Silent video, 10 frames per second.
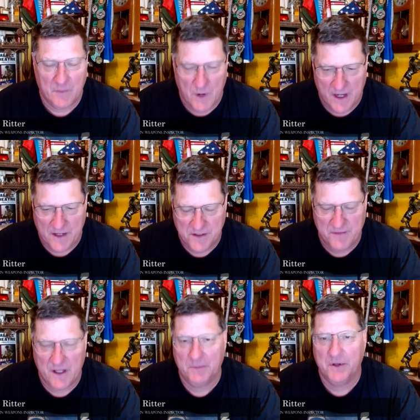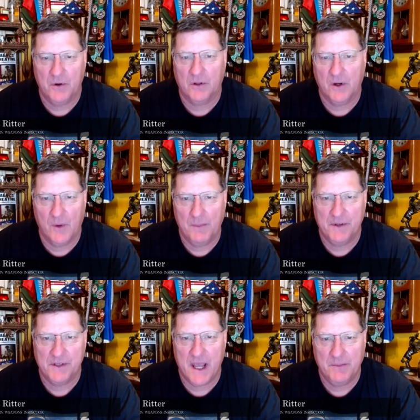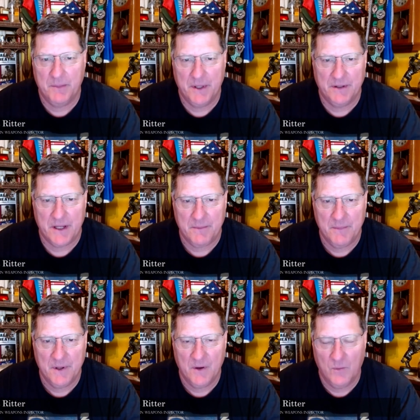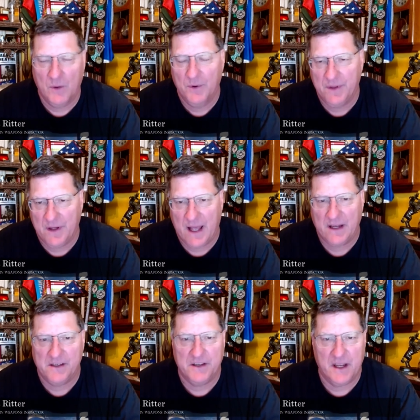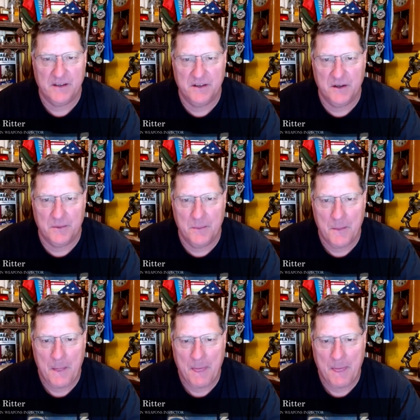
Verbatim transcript: Iran has developed a nuclear weapons capability. What will the United States do?